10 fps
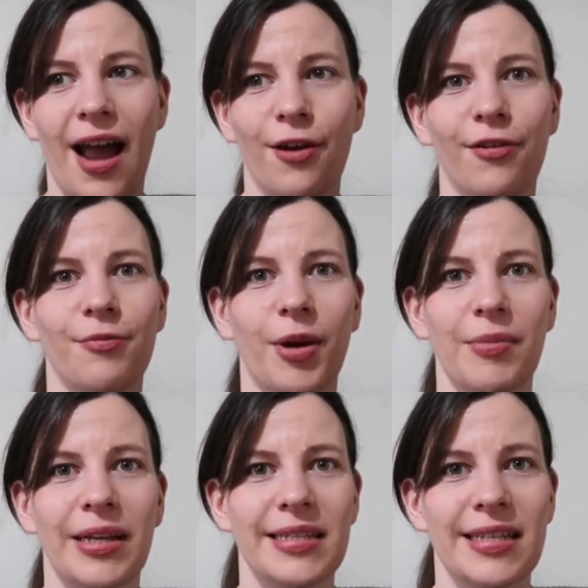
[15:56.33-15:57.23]
out of my
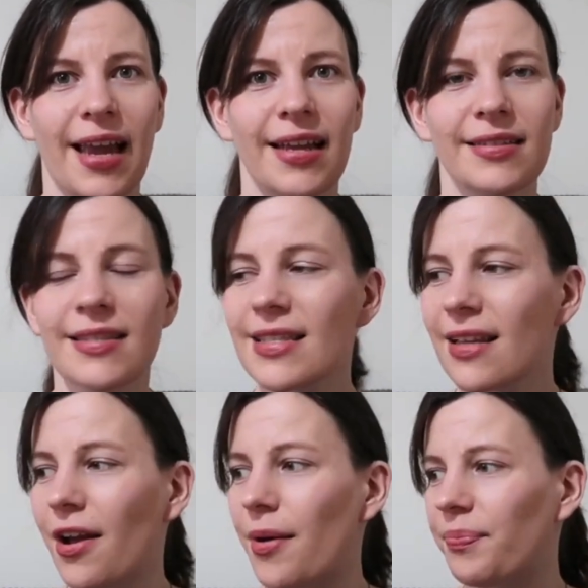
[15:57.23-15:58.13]
mini skeins,
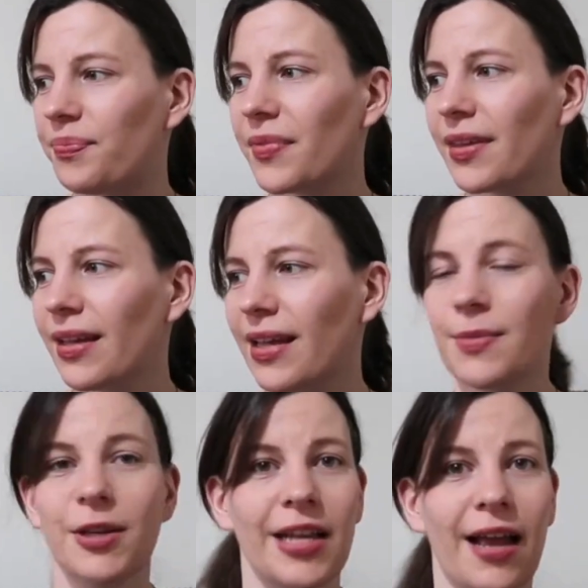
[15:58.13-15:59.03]

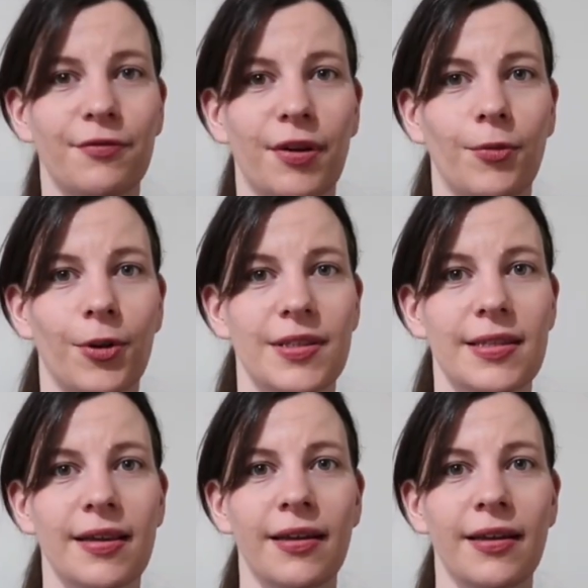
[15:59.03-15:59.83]
especially advent ones,